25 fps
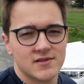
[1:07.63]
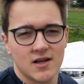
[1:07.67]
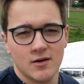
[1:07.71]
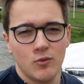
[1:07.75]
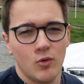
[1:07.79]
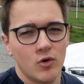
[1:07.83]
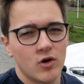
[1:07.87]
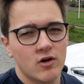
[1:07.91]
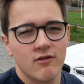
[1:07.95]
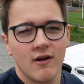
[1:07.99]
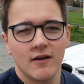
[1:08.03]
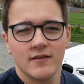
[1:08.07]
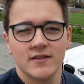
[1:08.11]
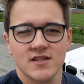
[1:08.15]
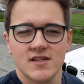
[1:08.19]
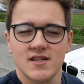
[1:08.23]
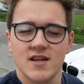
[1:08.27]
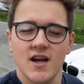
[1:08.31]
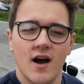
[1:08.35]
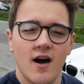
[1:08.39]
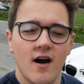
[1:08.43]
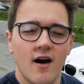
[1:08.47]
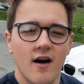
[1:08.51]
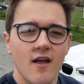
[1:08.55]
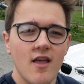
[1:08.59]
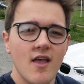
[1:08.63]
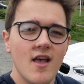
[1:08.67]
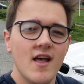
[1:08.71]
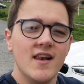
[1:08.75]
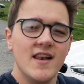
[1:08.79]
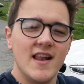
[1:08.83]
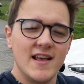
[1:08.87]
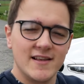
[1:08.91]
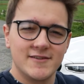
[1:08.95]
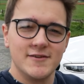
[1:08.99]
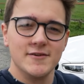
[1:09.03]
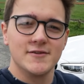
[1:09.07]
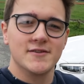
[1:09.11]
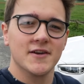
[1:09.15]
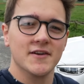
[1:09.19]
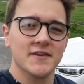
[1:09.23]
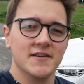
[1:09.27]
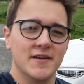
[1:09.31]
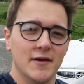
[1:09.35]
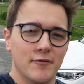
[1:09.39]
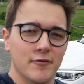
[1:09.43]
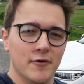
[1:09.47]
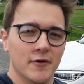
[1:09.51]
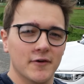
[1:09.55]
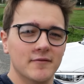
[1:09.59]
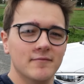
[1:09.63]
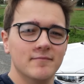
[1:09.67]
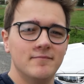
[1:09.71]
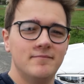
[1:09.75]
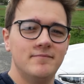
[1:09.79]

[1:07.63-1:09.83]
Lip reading: I walk around this car, let's do something different.